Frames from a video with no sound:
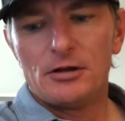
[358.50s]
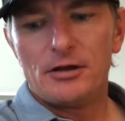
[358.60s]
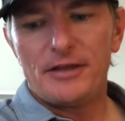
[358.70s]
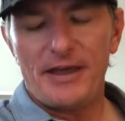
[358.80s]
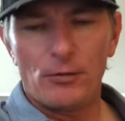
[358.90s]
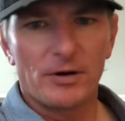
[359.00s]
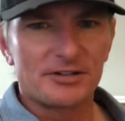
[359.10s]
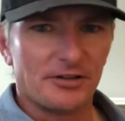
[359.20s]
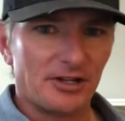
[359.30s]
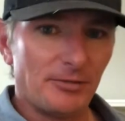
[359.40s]
that worked a
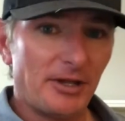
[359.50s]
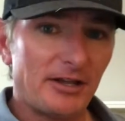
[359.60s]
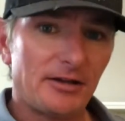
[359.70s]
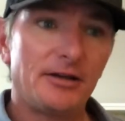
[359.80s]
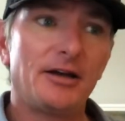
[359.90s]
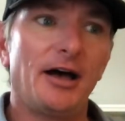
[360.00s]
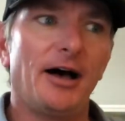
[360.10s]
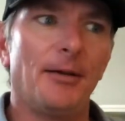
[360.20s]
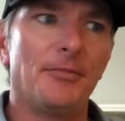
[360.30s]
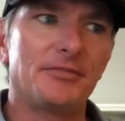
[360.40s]
little bit.
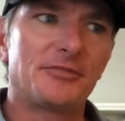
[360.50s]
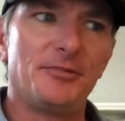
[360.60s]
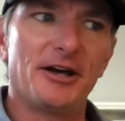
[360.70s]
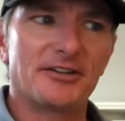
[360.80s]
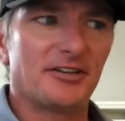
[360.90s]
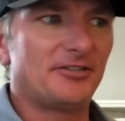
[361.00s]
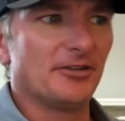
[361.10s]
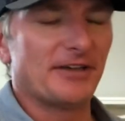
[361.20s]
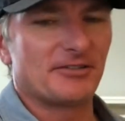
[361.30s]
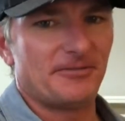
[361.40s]
To be honest, I still
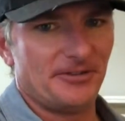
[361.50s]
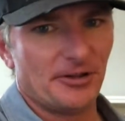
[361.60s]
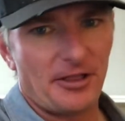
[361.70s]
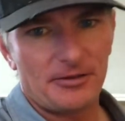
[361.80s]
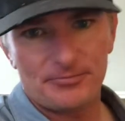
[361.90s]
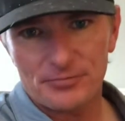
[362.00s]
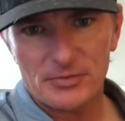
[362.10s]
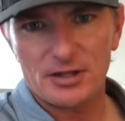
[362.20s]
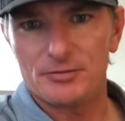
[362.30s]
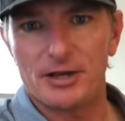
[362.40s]
have to feel
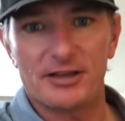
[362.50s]
in my